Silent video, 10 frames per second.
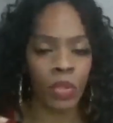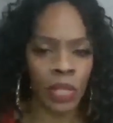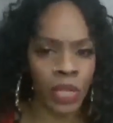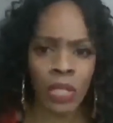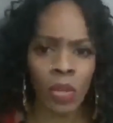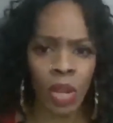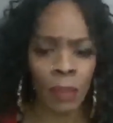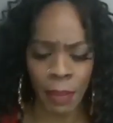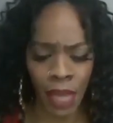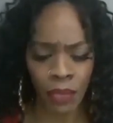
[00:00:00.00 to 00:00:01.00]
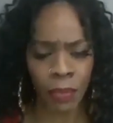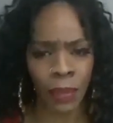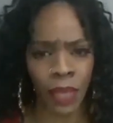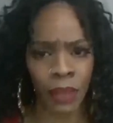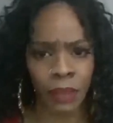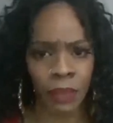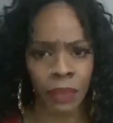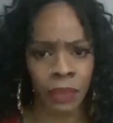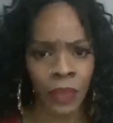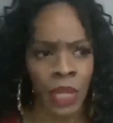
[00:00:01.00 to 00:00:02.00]
there's no coming back from that.
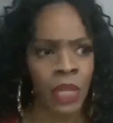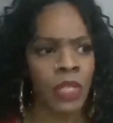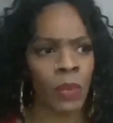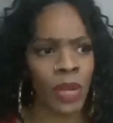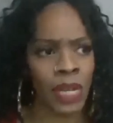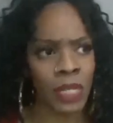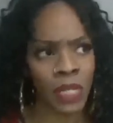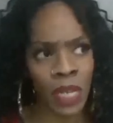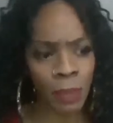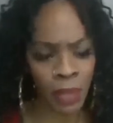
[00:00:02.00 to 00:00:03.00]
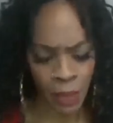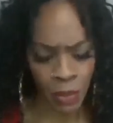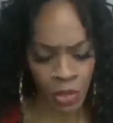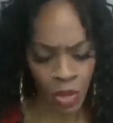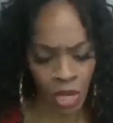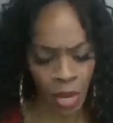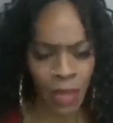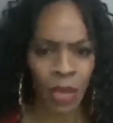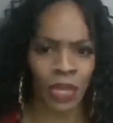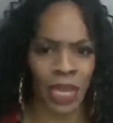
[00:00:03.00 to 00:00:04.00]
So when I see people talking
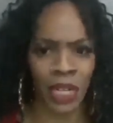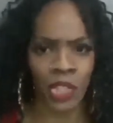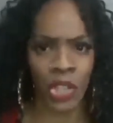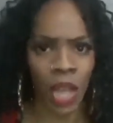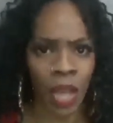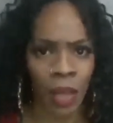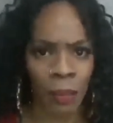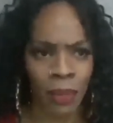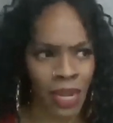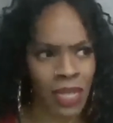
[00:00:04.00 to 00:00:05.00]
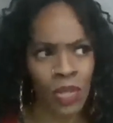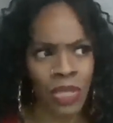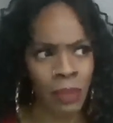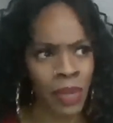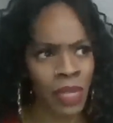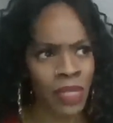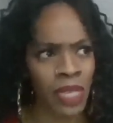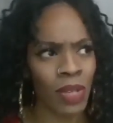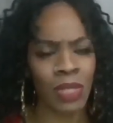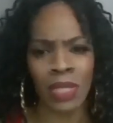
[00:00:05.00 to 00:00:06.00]
about get a job, like I saw somebody
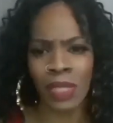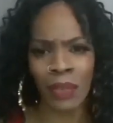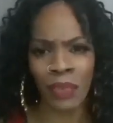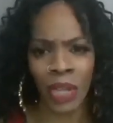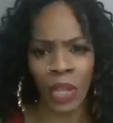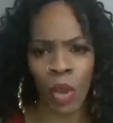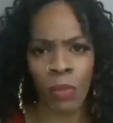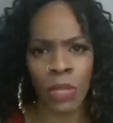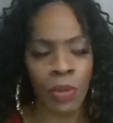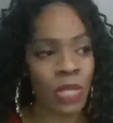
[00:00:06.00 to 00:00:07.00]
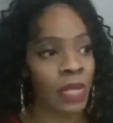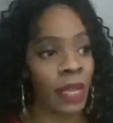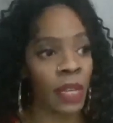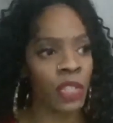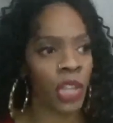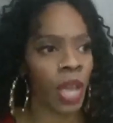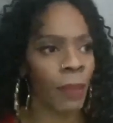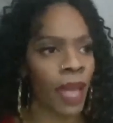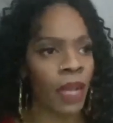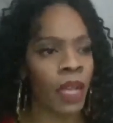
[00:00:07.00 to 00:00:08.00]
tell a fucking homeless person, get a job,
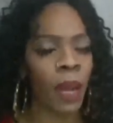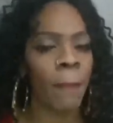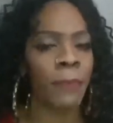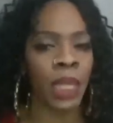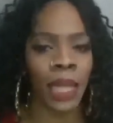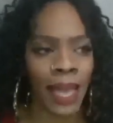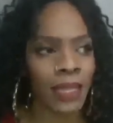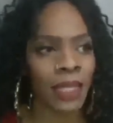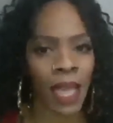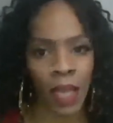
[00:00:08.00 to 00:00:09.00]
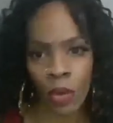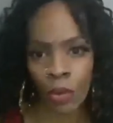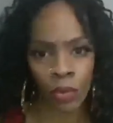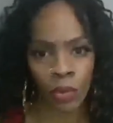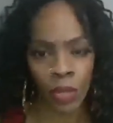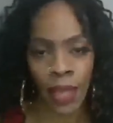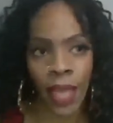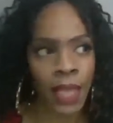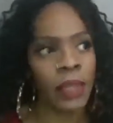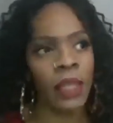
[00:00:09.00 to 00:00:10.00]
I could have blacked out. Like
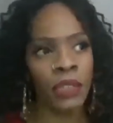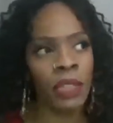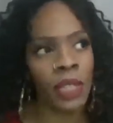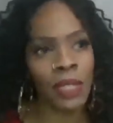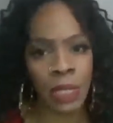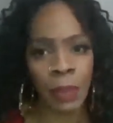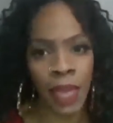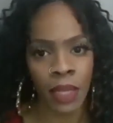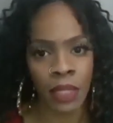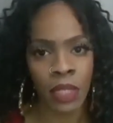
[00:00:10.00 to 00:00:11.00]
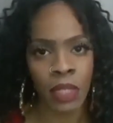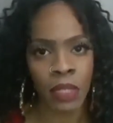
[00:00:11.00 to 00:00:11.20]
I literally could have spazzed.